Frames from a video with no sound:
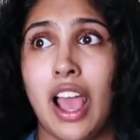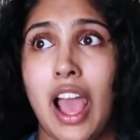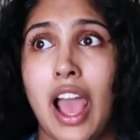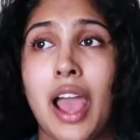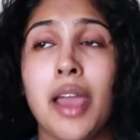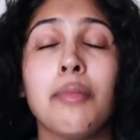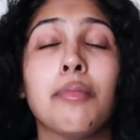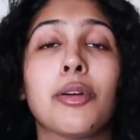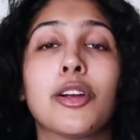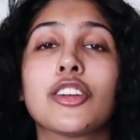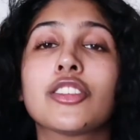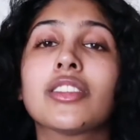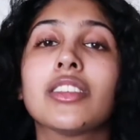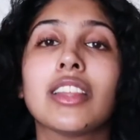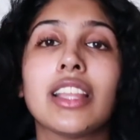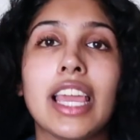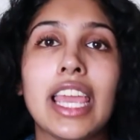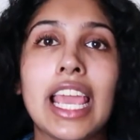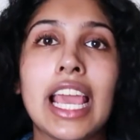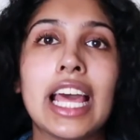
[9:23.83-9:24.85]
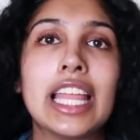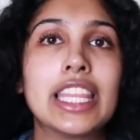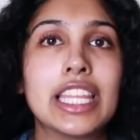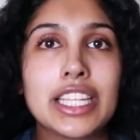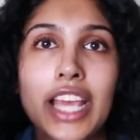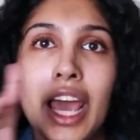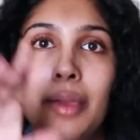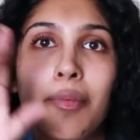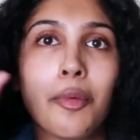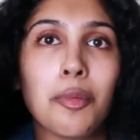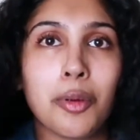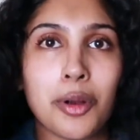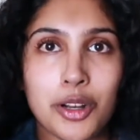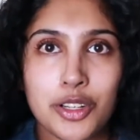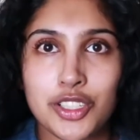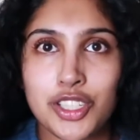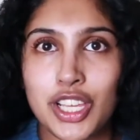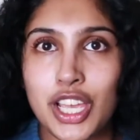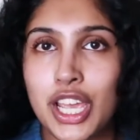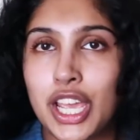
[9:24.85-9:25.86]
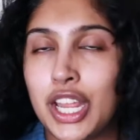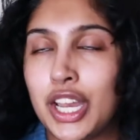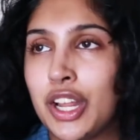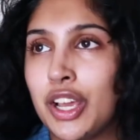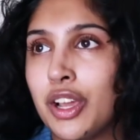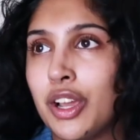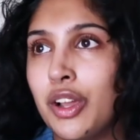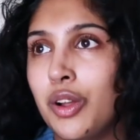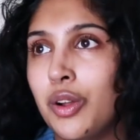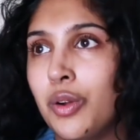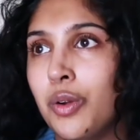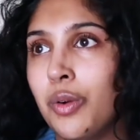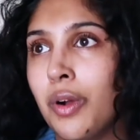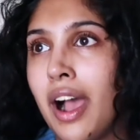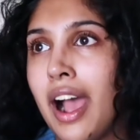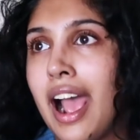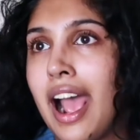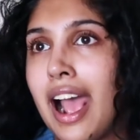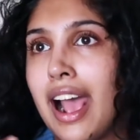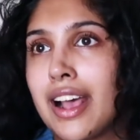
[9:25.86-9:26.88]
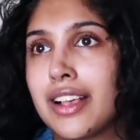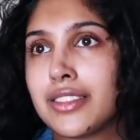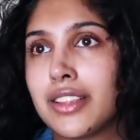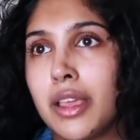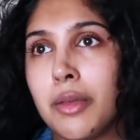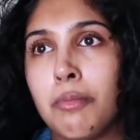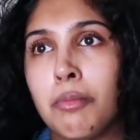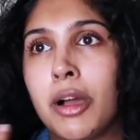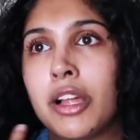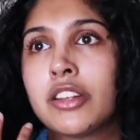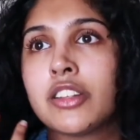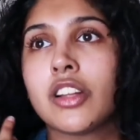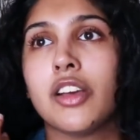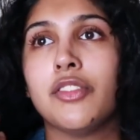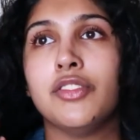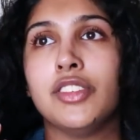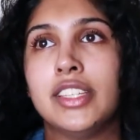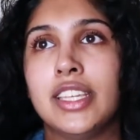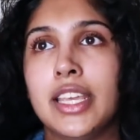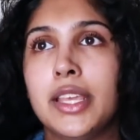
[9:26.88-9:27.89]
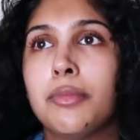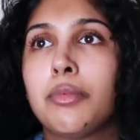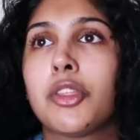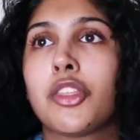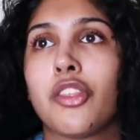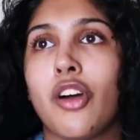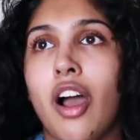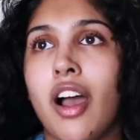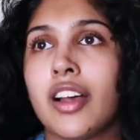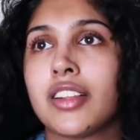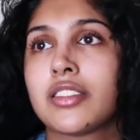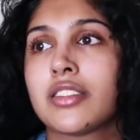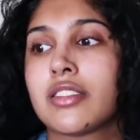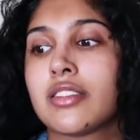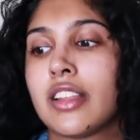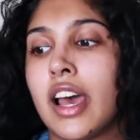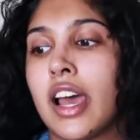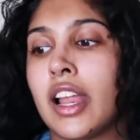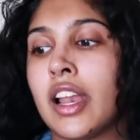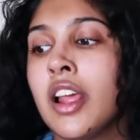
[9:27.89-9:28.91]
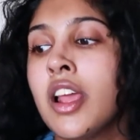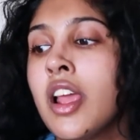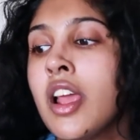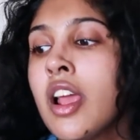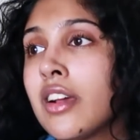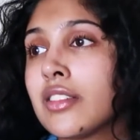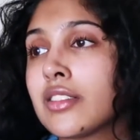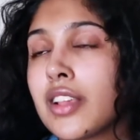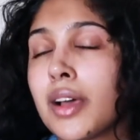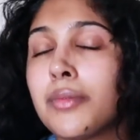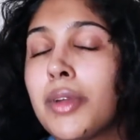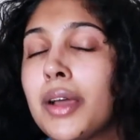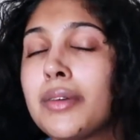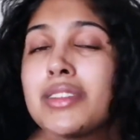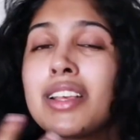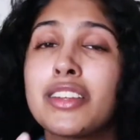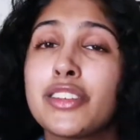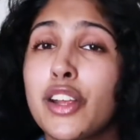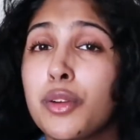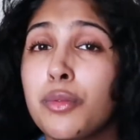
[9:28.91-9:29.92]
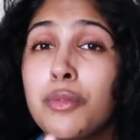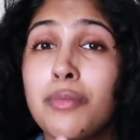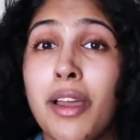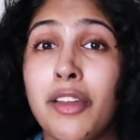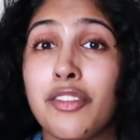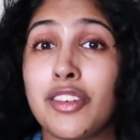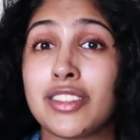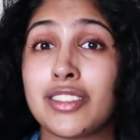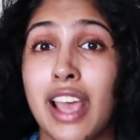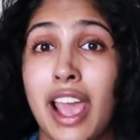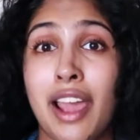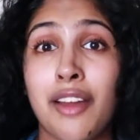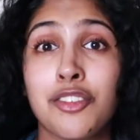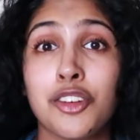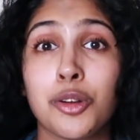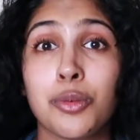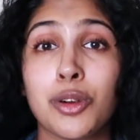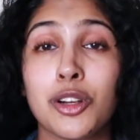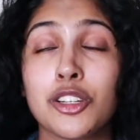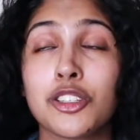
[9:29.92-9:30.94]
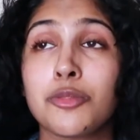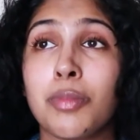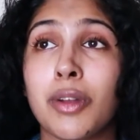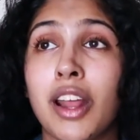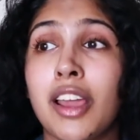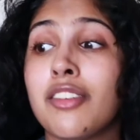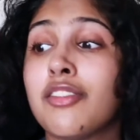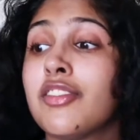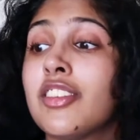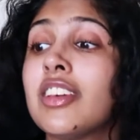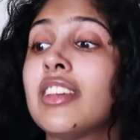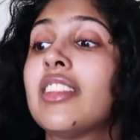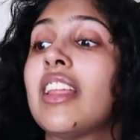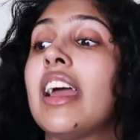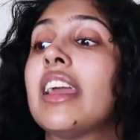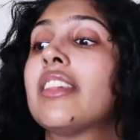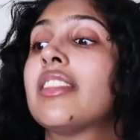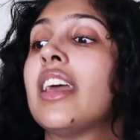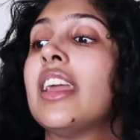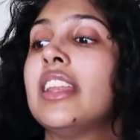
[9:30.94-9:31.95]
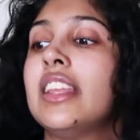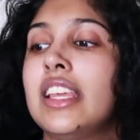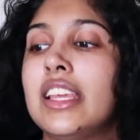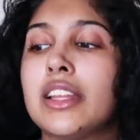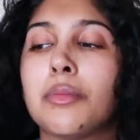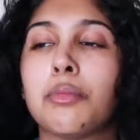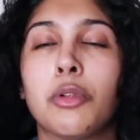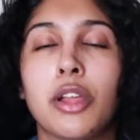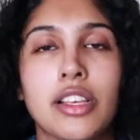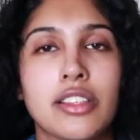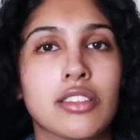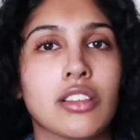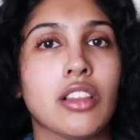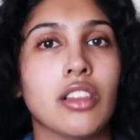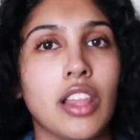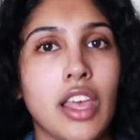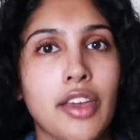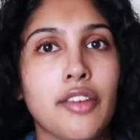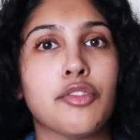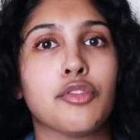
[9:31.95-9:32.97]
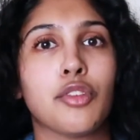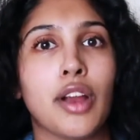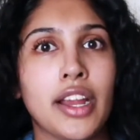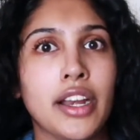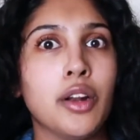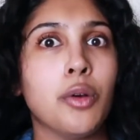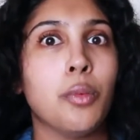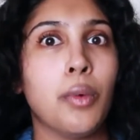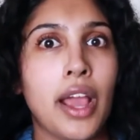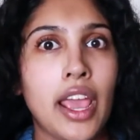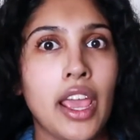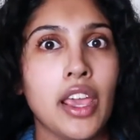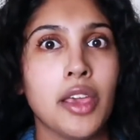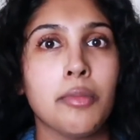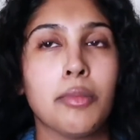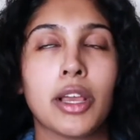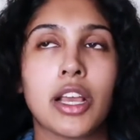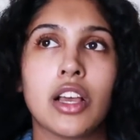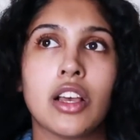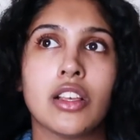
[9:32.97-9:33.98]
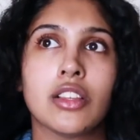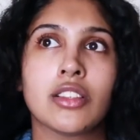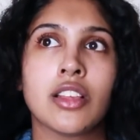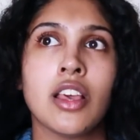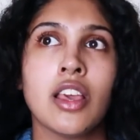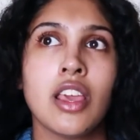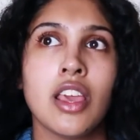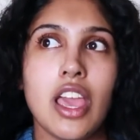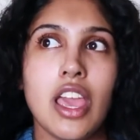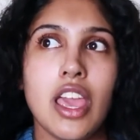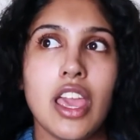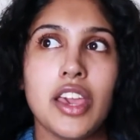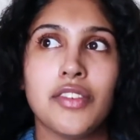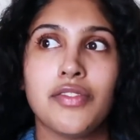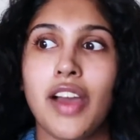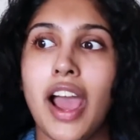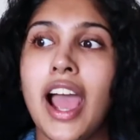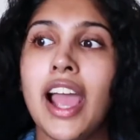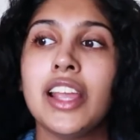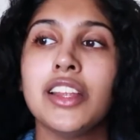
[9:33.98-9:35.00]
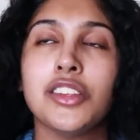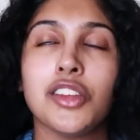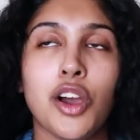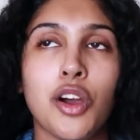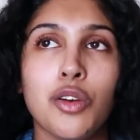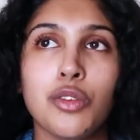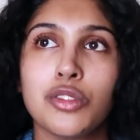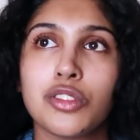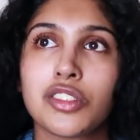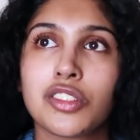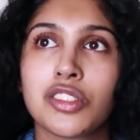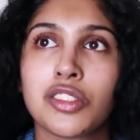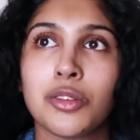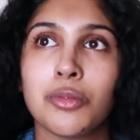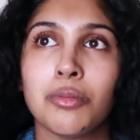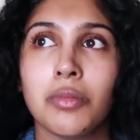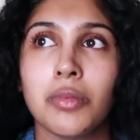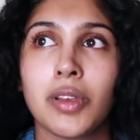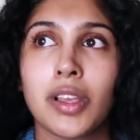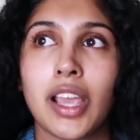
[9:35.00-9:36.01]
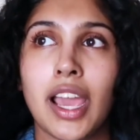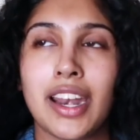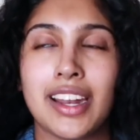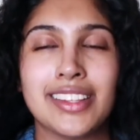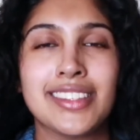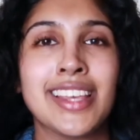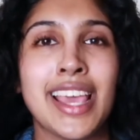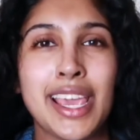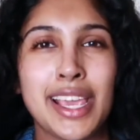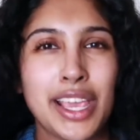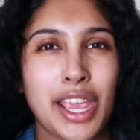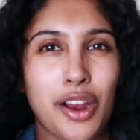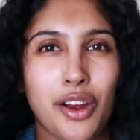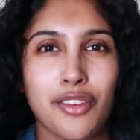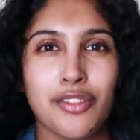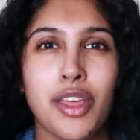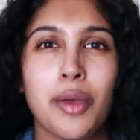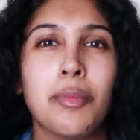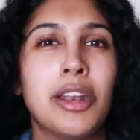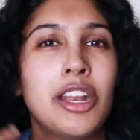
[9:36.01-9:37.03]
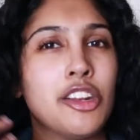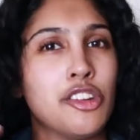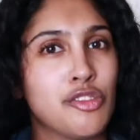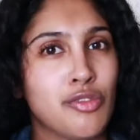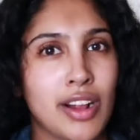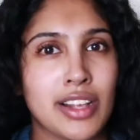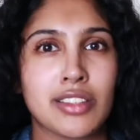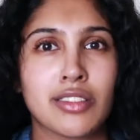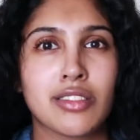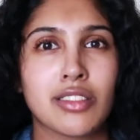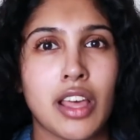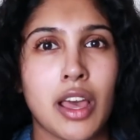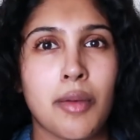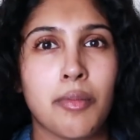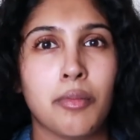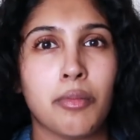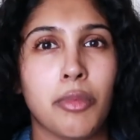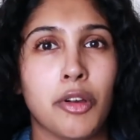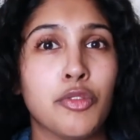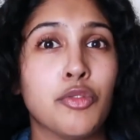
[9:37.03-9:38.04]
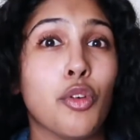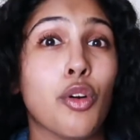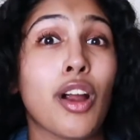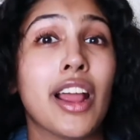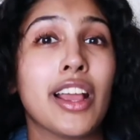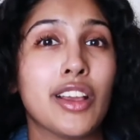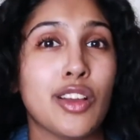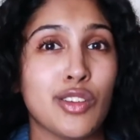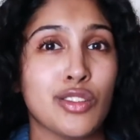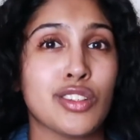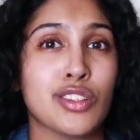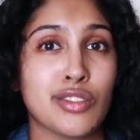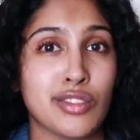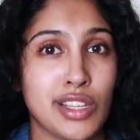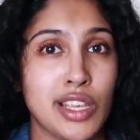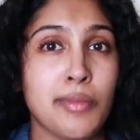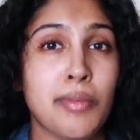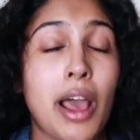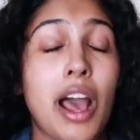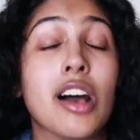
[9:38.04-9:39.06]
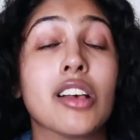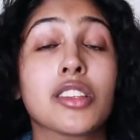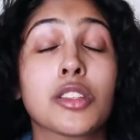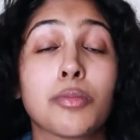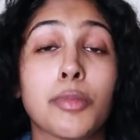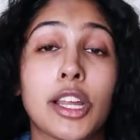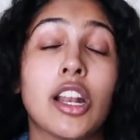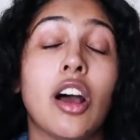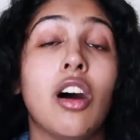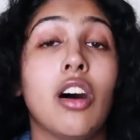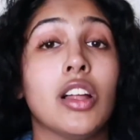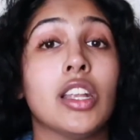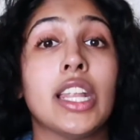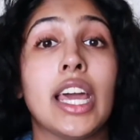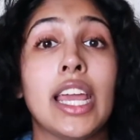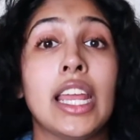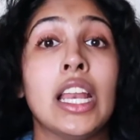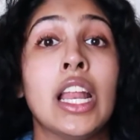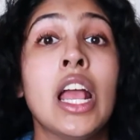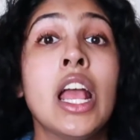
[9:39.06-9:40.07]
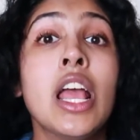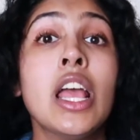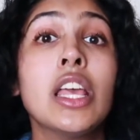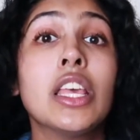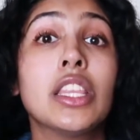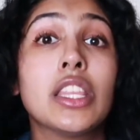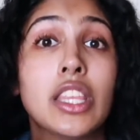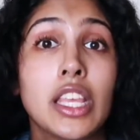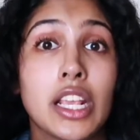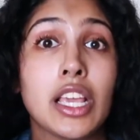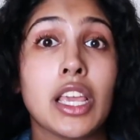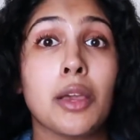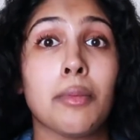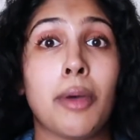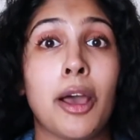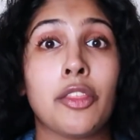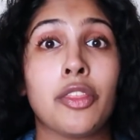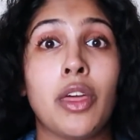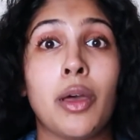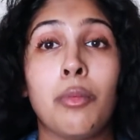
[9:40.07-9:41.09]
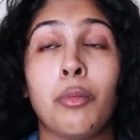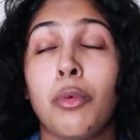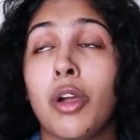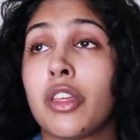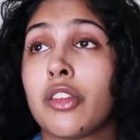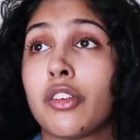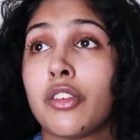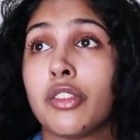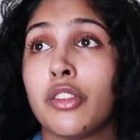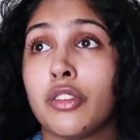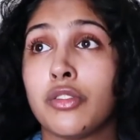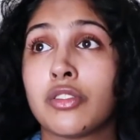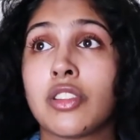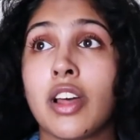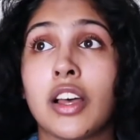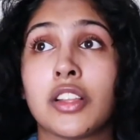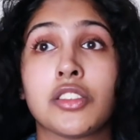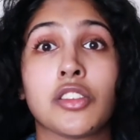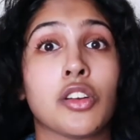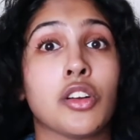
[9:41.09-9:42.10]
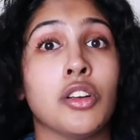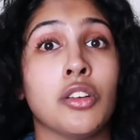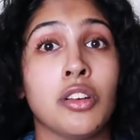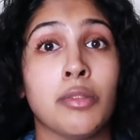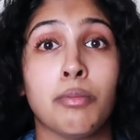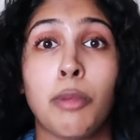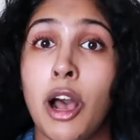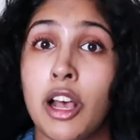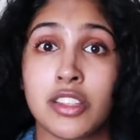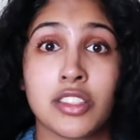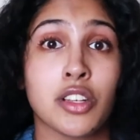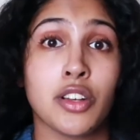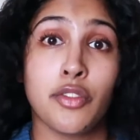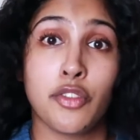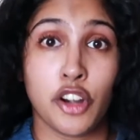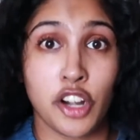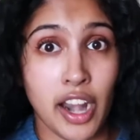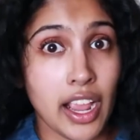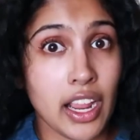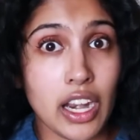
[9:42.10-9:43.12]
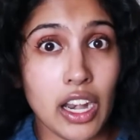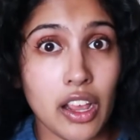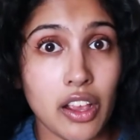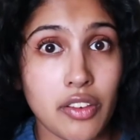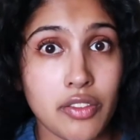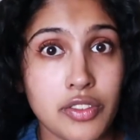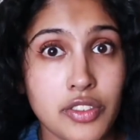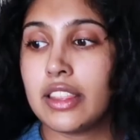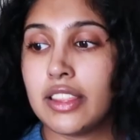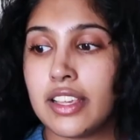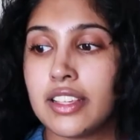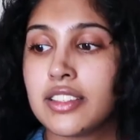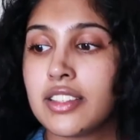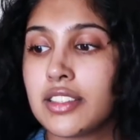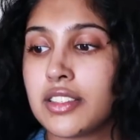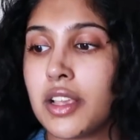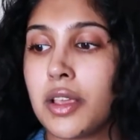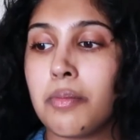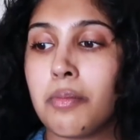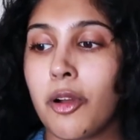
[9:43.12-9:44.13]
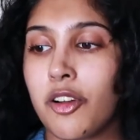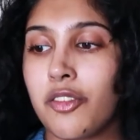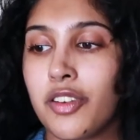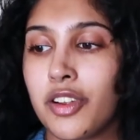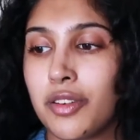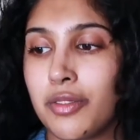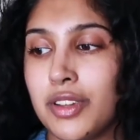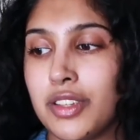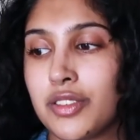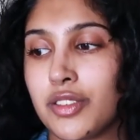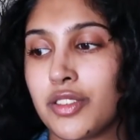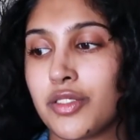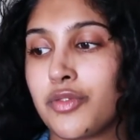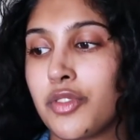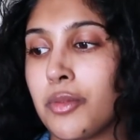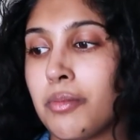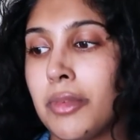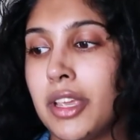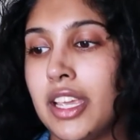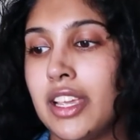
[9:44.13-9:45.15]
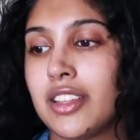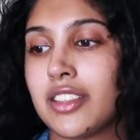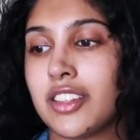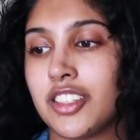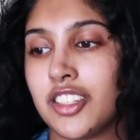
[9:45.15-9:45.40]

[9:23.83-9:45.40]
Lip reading: I'm personally the type of person who has a bunch of deep thoughts that sometimes I share with my friends afterwards, but I feel like they need a place to live right away, because if I don't kind of take care of them and address them before I go to sleep, I'll spend all night thinking about them, whether those thoughts are positive or negative. This is a perfect resource for me to